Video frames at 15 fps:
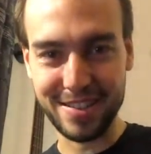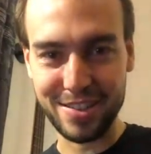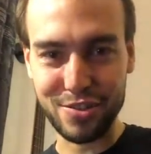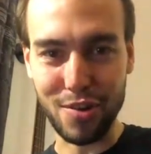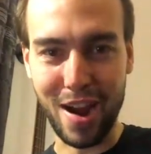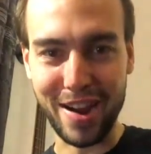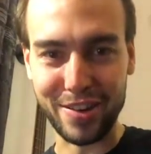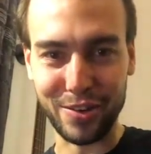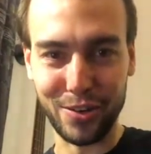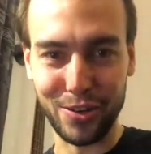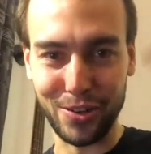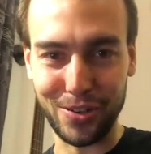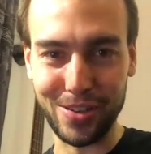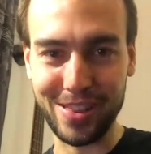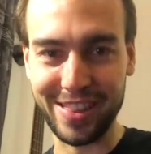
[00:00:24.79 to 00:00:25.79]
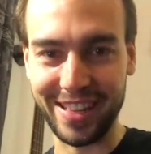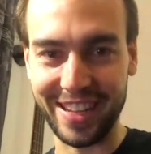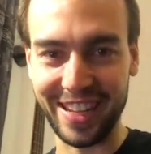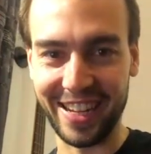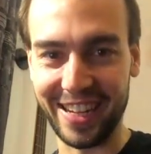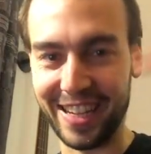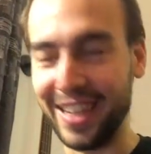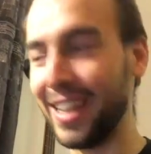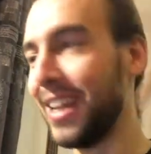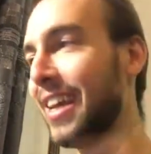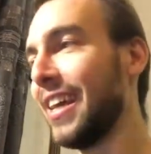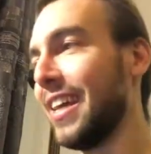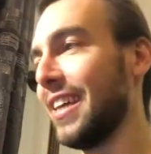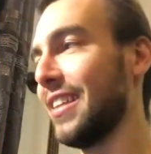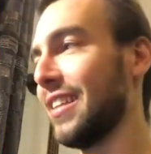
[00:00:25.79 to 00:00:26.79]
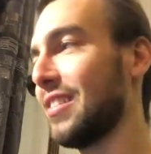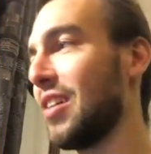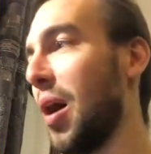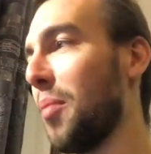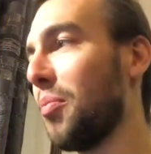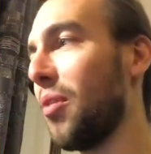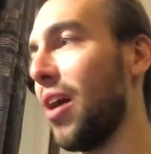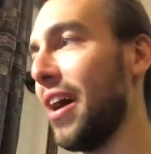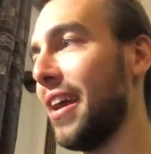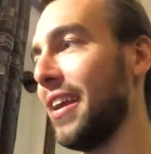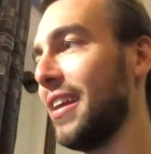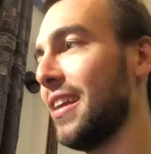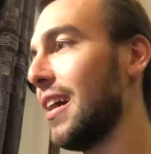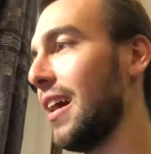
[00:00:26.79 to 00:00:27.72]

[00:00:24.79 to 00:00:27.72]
tracker thing in the top right.